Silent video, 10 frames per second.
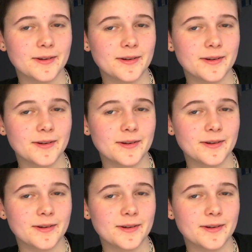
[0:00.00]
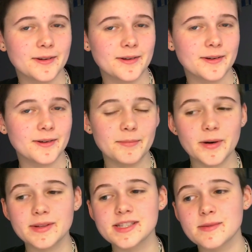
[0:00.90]
less of a pussy.
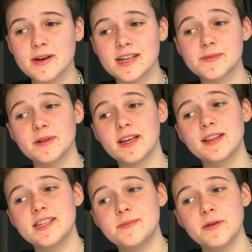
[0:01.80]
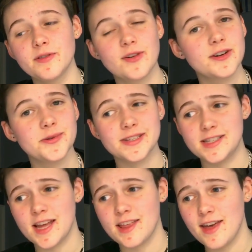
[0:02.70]
But when someone asks politely to be referred to
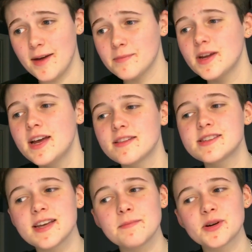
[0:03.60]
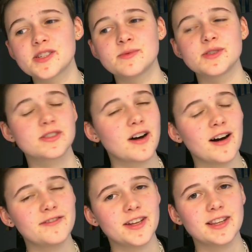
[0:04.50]
as they them, the same person will
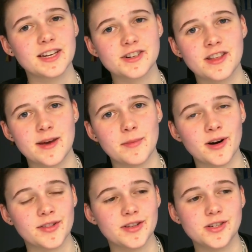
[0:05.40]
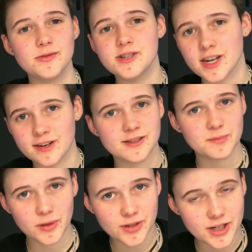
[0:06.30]
scoff and lecture them on the two genders
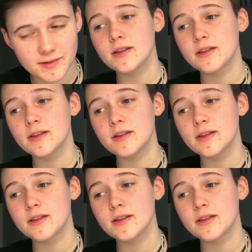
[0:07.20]
bullshit.